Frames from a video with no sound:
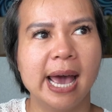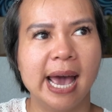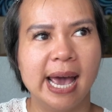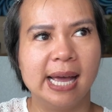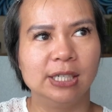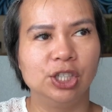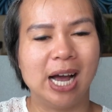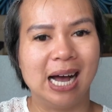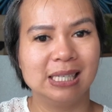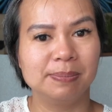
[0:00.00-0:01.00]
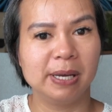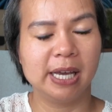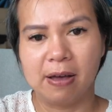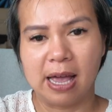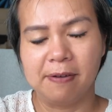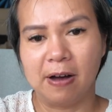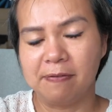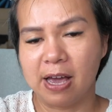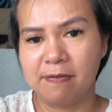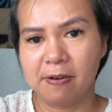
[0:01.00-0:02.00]
And she asked me if
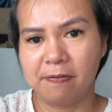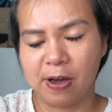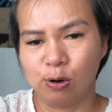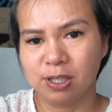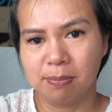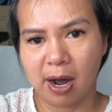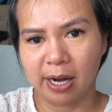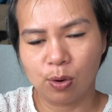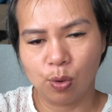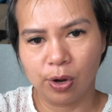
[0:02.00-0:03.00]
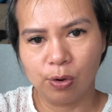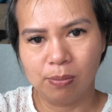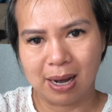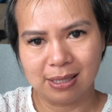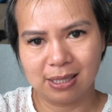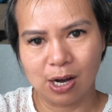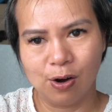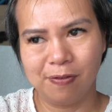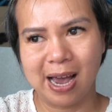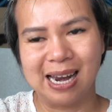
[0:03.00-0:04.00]
I've ever felt my coil
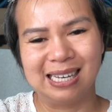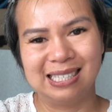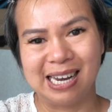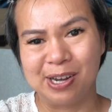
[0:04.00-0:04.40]
myself. And I said